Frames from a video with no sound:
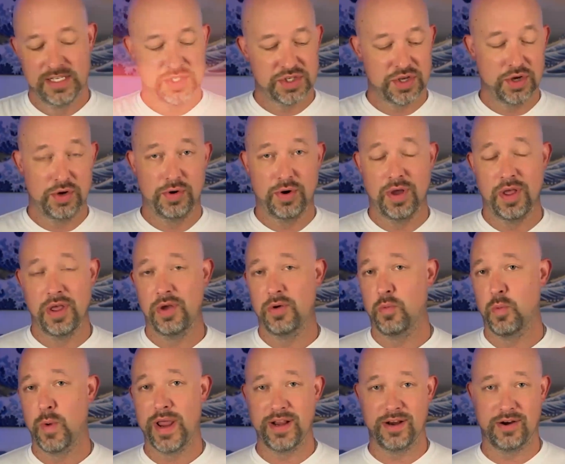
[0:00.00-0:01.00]
So
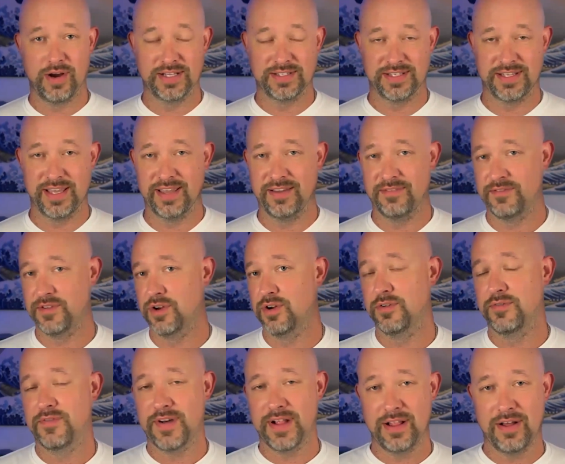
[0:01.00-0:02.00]
Wayne Gretzky, if you
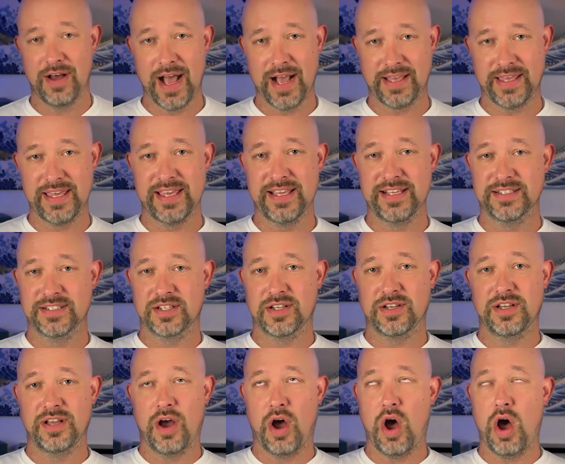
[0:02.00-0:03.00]
don't follow hockey, he is
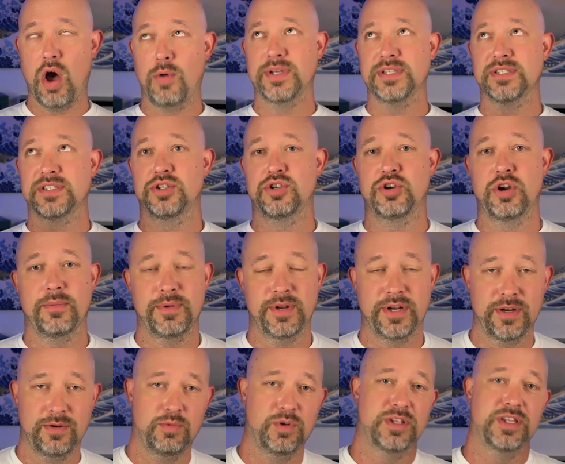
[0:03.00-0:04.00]
always
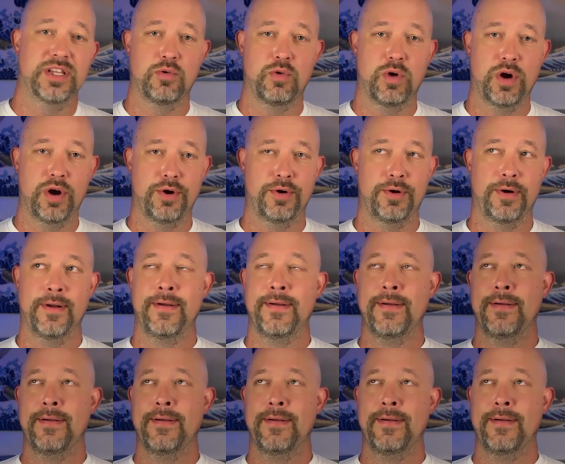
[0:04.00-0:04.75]
attributed with the quote,